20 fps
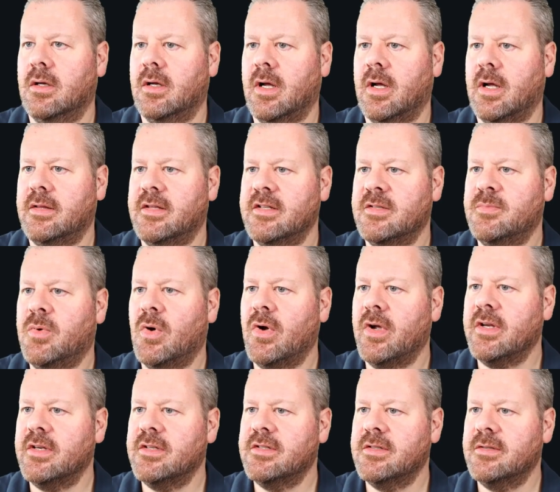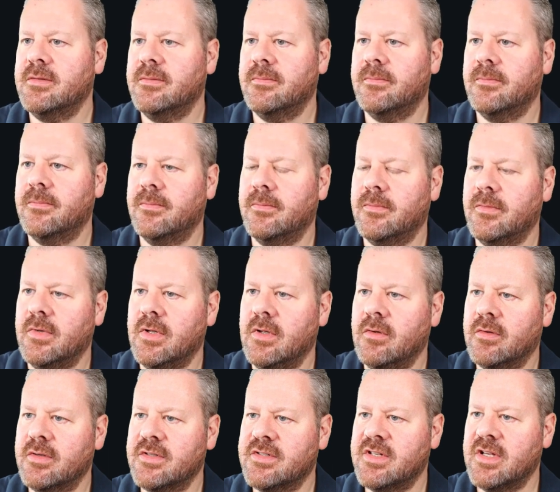At this point you
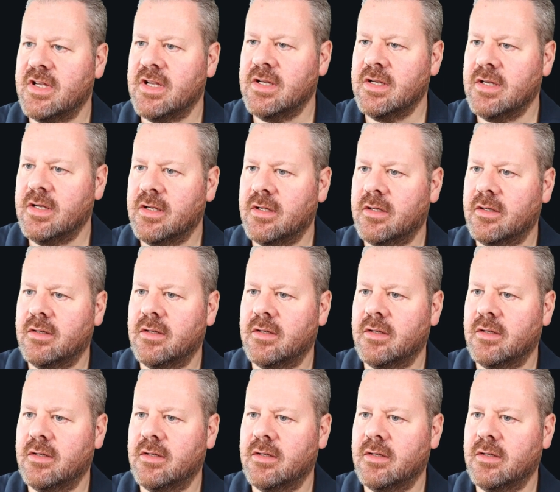can see